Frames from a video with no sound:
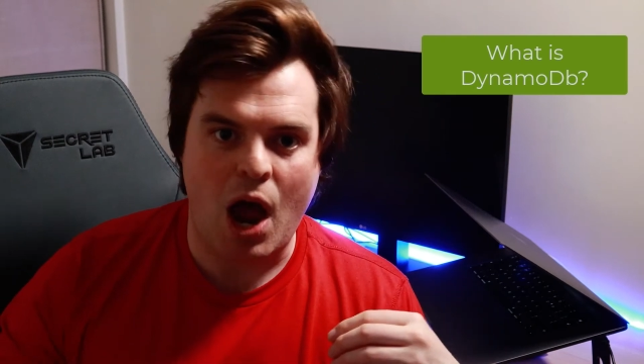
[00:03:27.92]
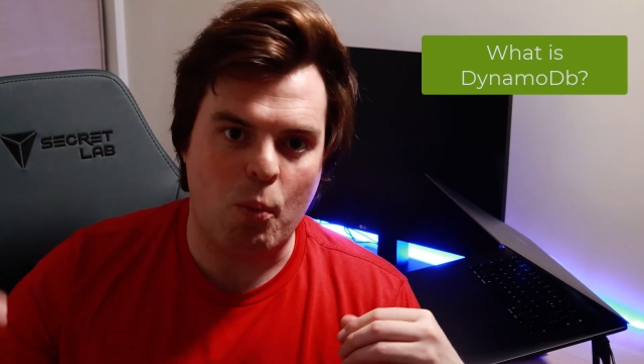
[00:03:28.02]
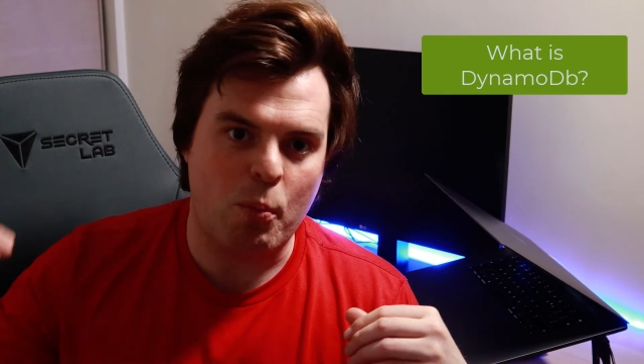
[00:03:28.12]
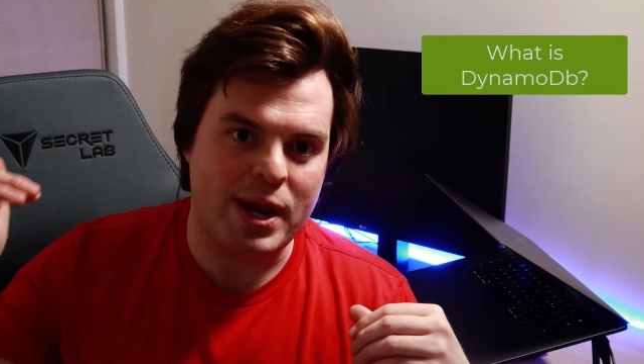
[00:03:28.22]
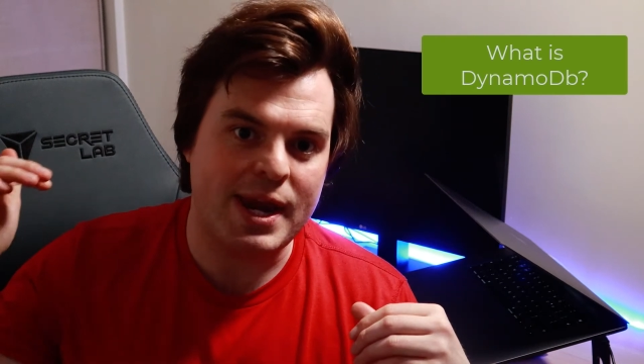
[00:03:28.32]

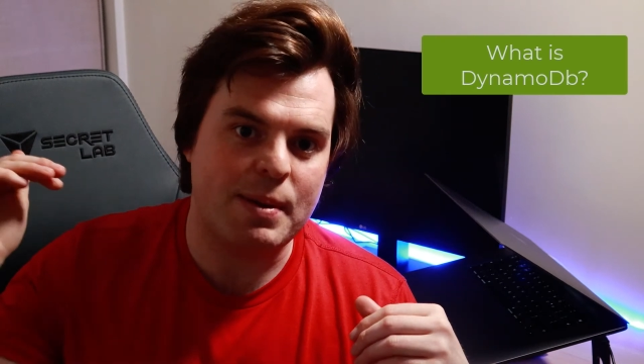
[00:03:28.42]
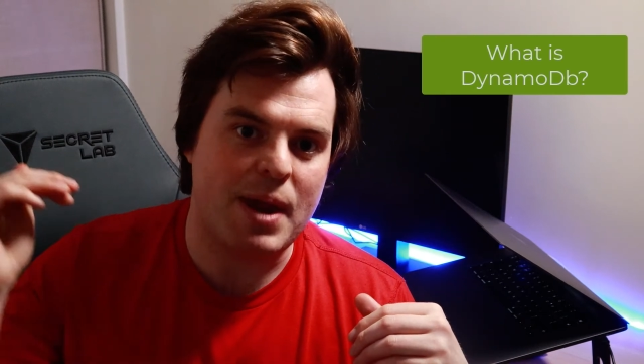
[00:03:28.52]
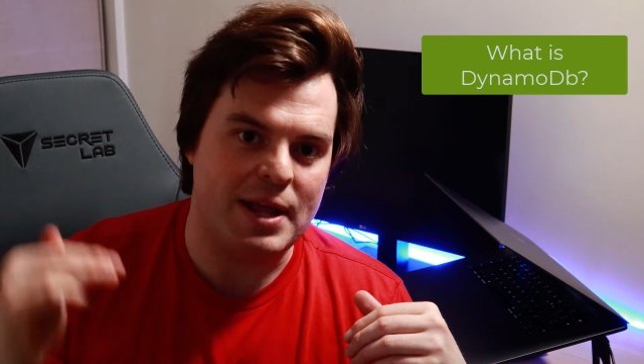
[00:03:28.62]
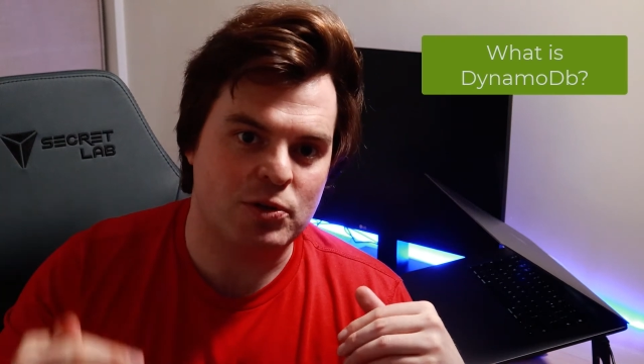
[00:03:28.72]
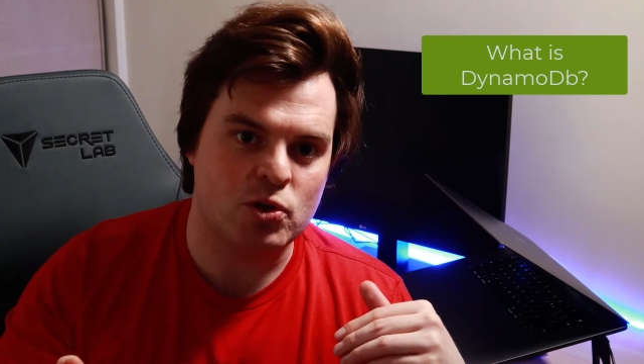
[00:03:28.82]
and we
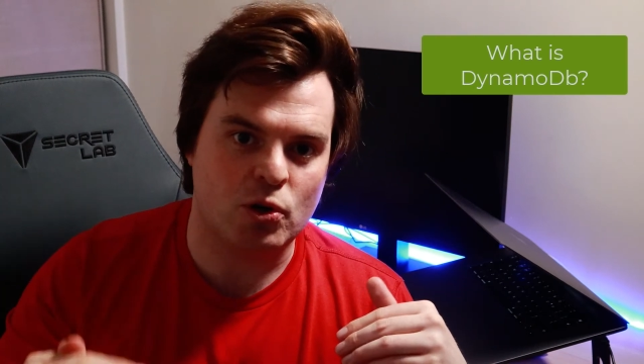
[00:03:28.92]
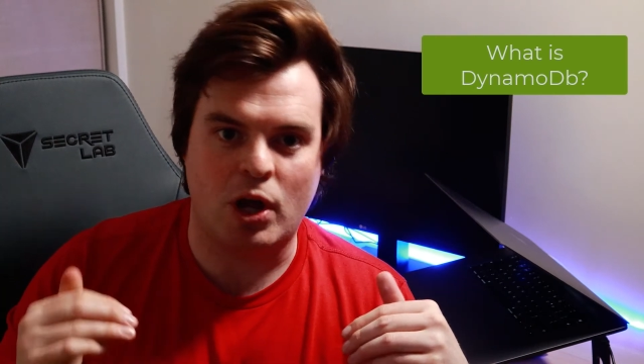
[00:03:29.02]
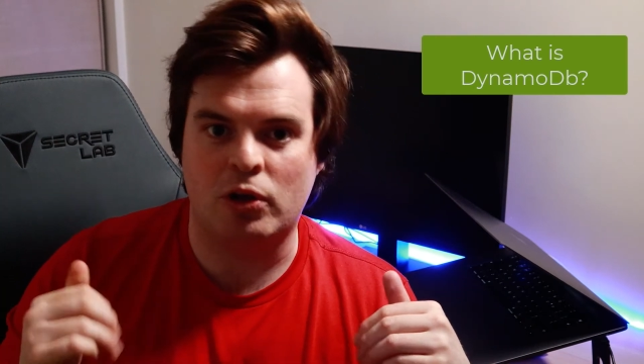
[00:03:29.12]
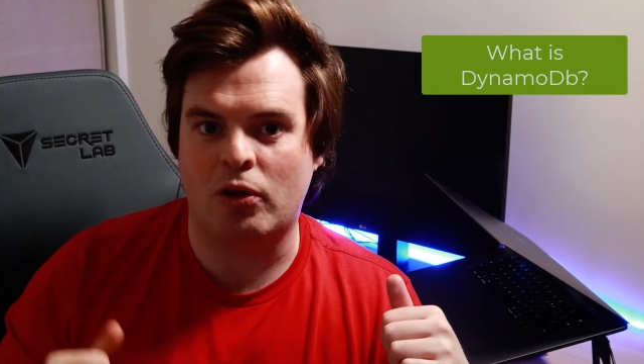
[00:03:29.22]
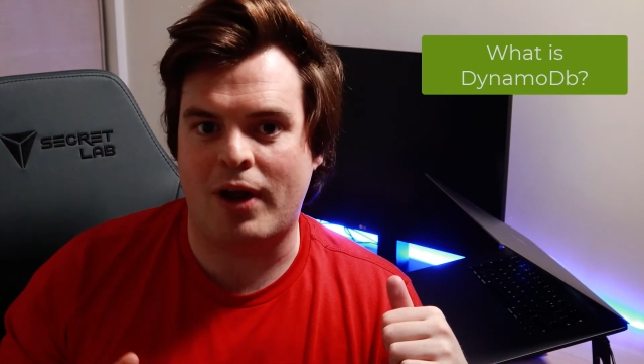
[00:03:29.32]
insert
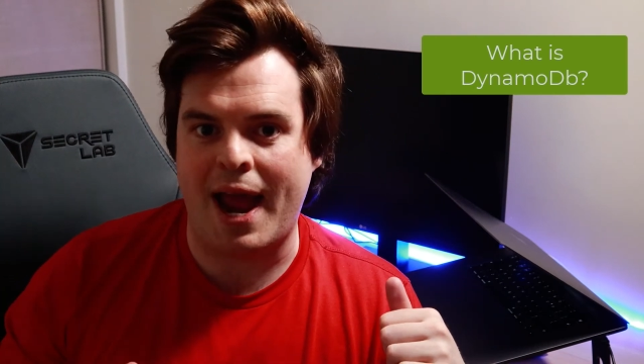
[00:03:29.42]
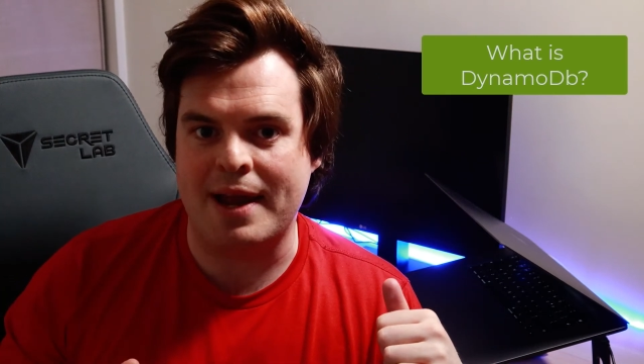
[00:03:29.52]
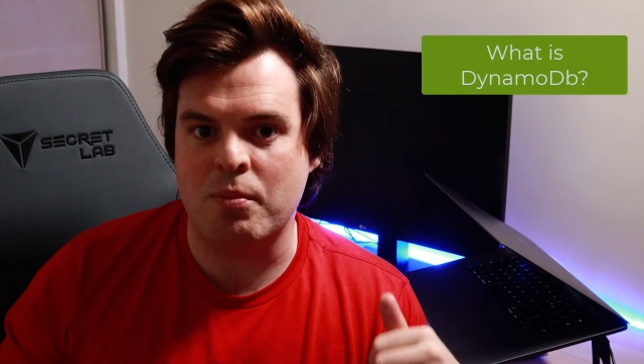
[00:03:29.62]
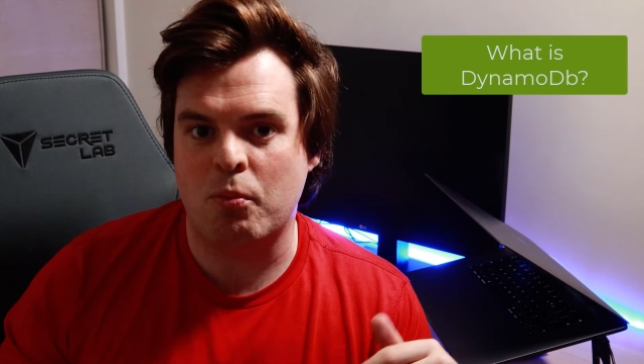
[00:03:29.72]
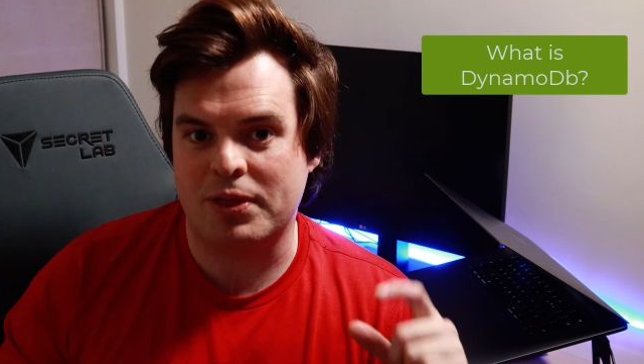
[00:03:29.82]
another
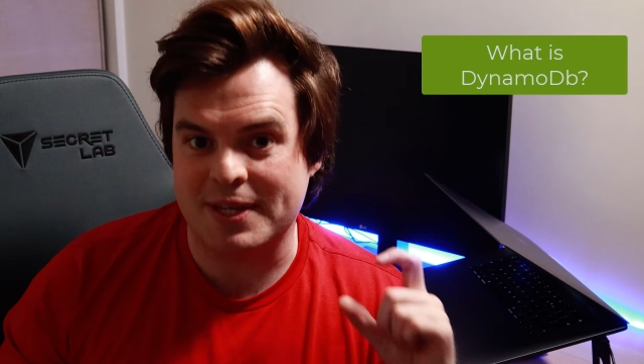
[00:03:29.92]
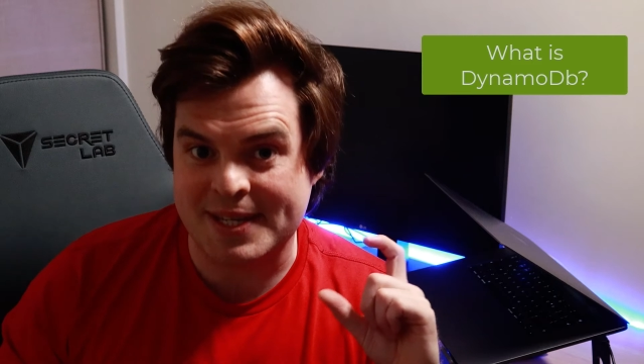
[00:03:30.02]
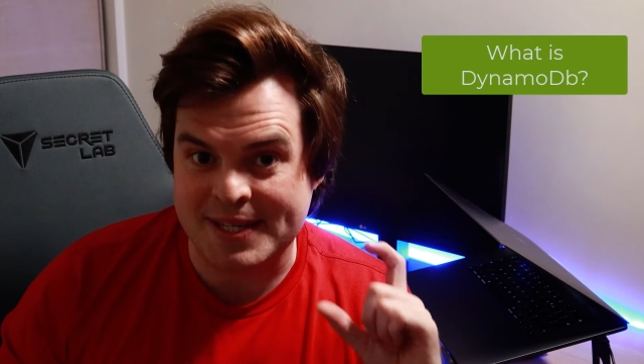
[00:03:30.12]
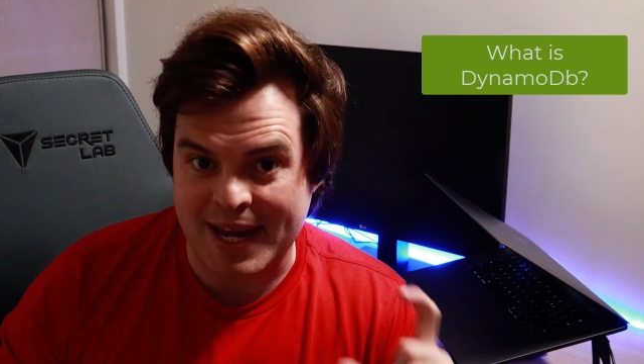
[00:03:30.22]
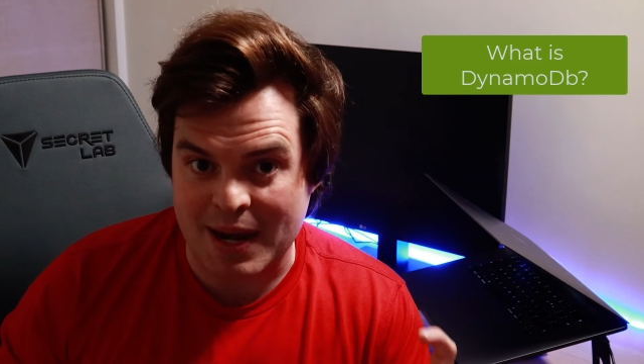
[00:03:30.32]
item with the
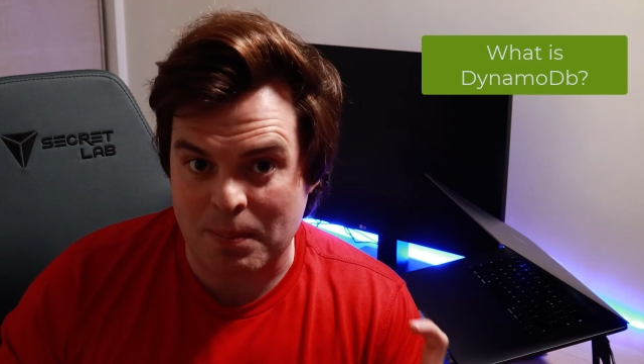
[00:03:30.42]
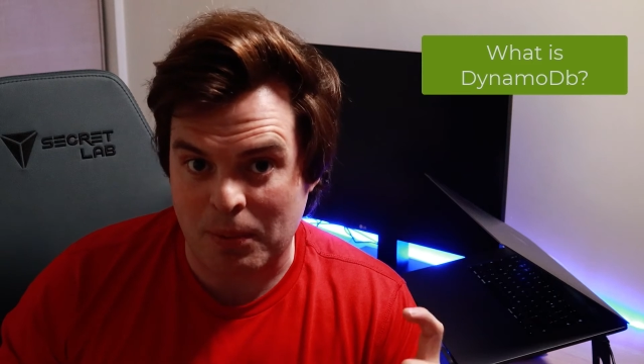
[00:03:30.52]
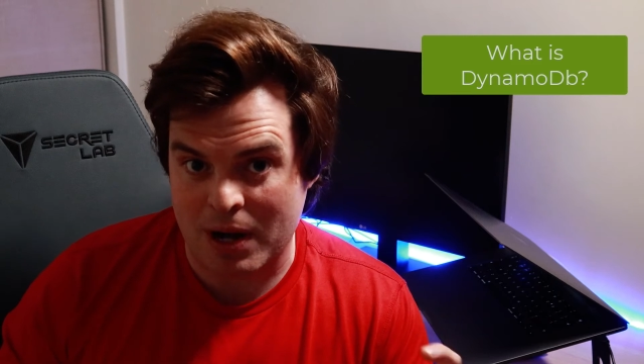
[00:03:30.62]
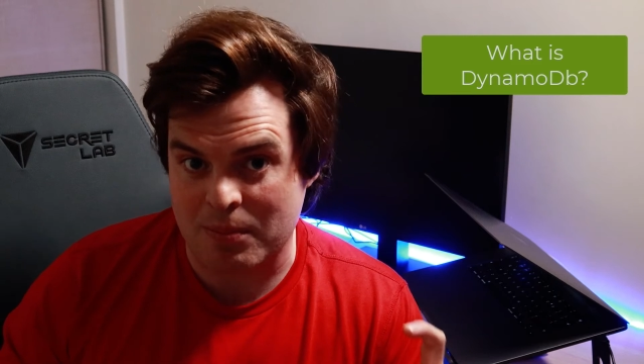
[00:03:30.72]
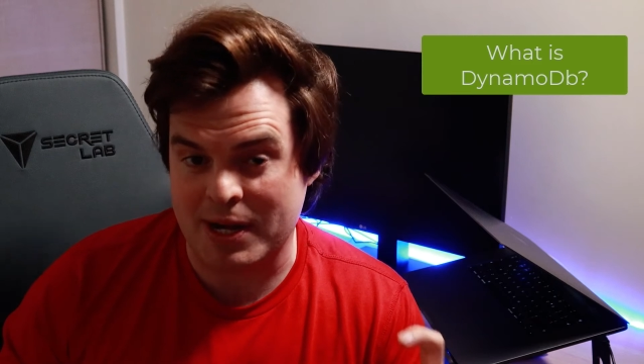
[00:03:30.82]
same
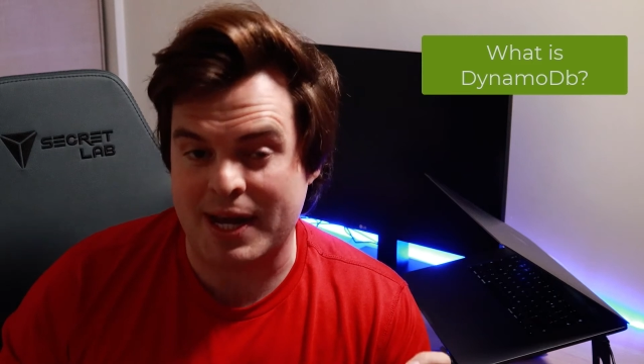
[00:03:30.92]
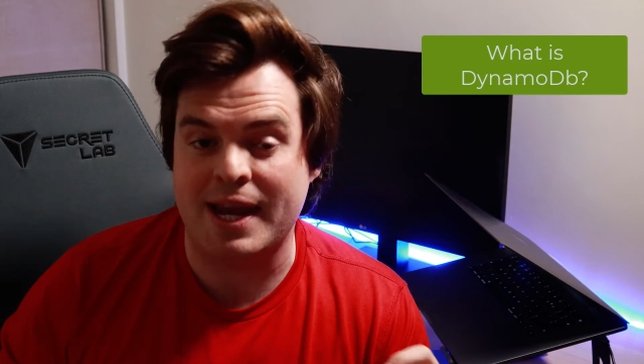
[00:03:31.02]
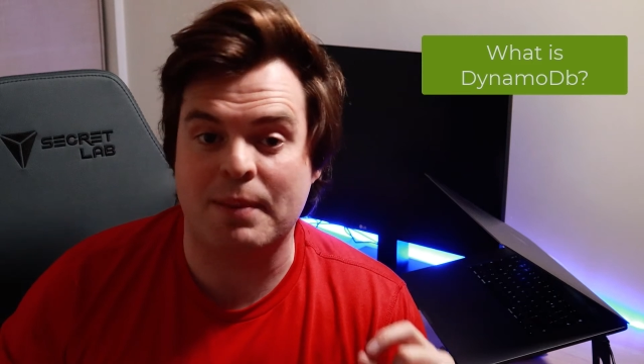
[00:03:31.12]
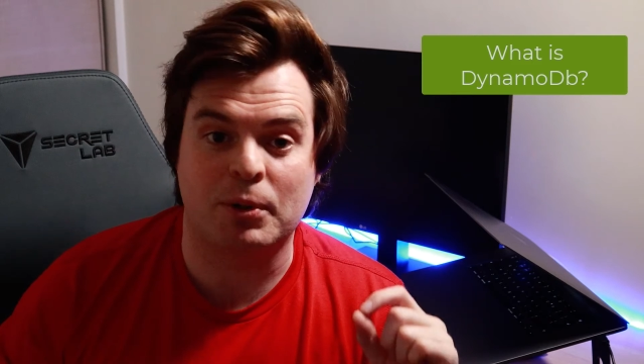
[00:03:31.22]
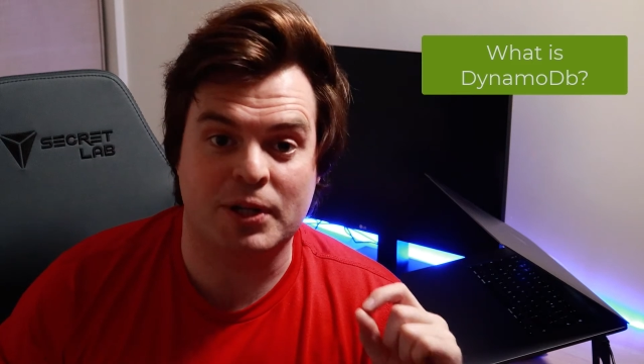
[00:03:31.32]
primary
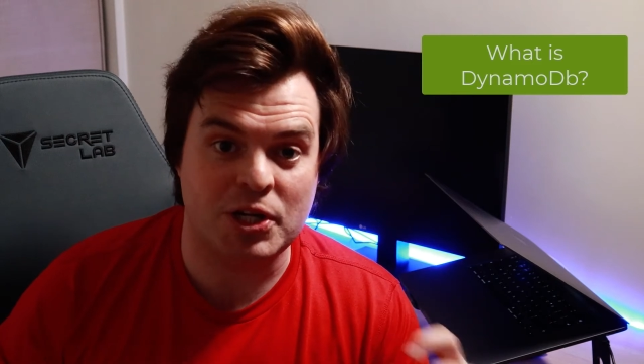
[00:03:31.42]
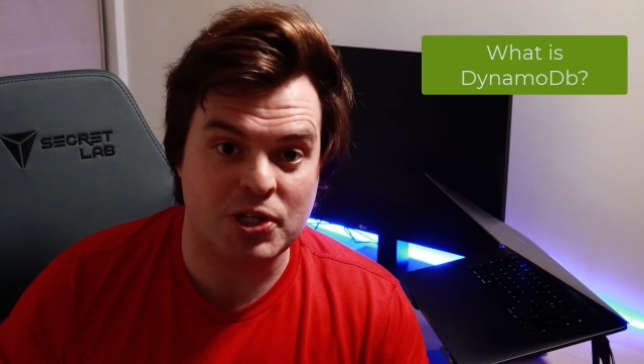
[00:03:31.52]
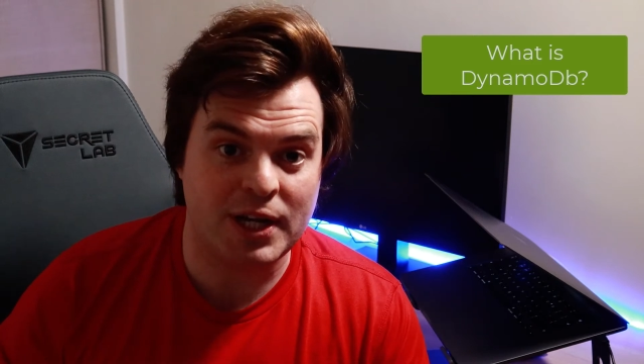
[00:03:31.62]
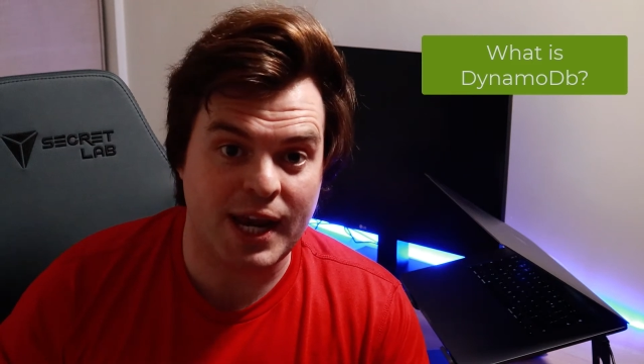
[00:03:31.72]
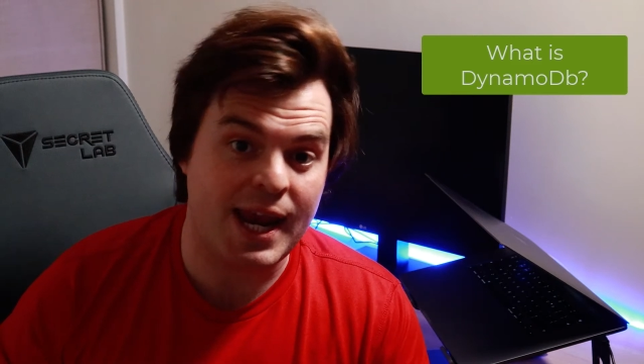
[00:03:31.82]
key and
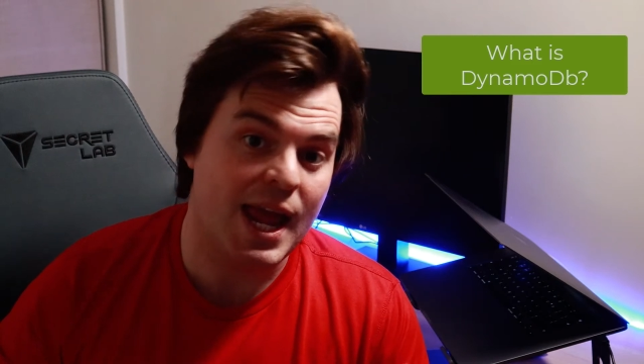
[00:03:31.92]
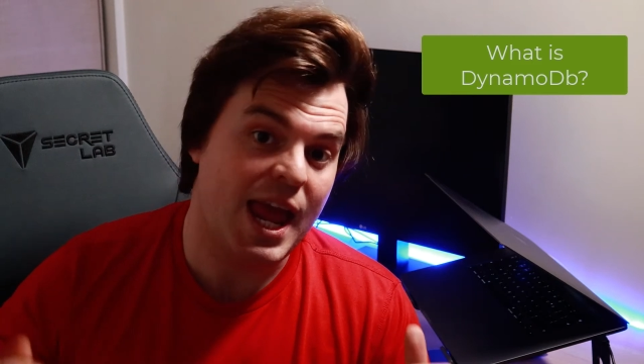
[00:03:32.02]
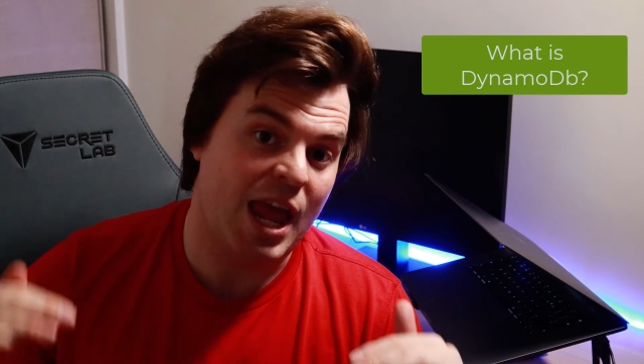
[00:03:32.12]
partition key,